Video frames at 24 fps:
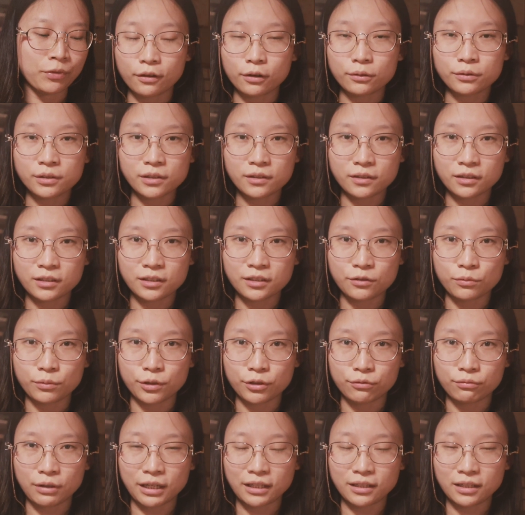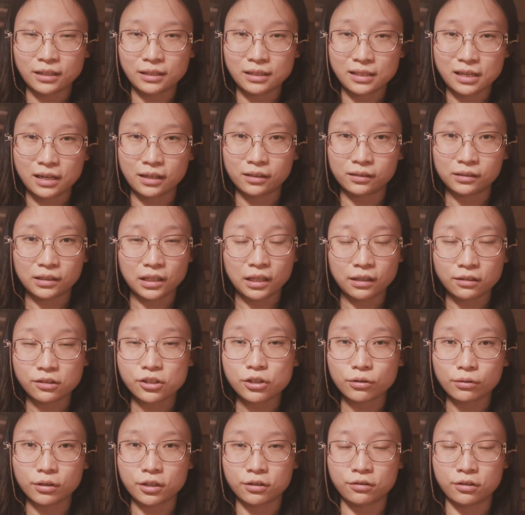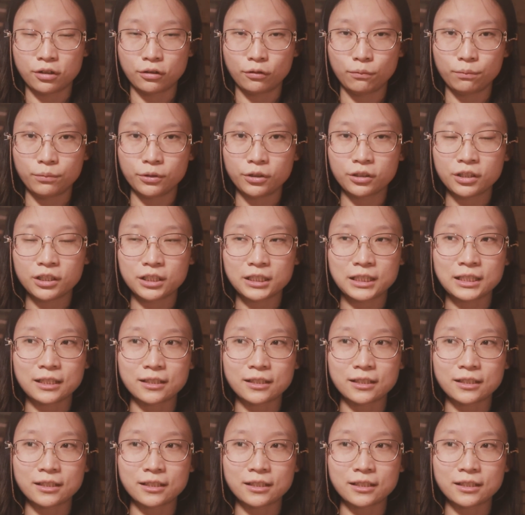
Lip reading: Those things we're writing down into the notebook